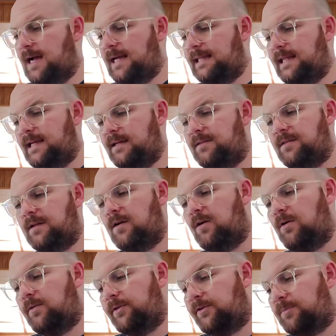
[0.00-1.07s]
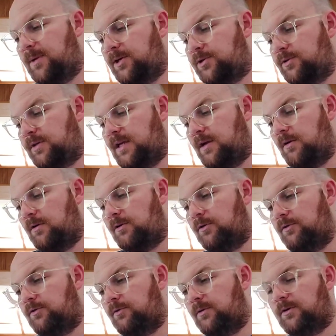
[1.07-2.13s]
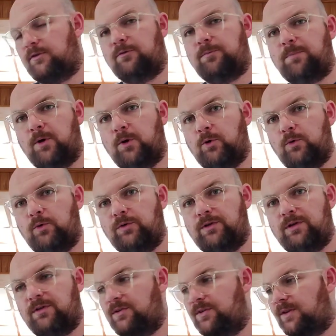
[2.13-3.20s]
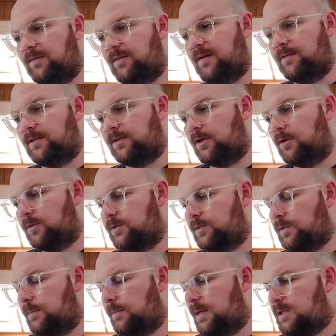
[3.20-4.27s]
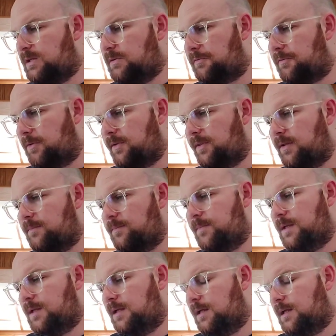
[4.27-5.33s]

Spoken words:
I like that all the special characters are exposed instead of having to go into a menu for them.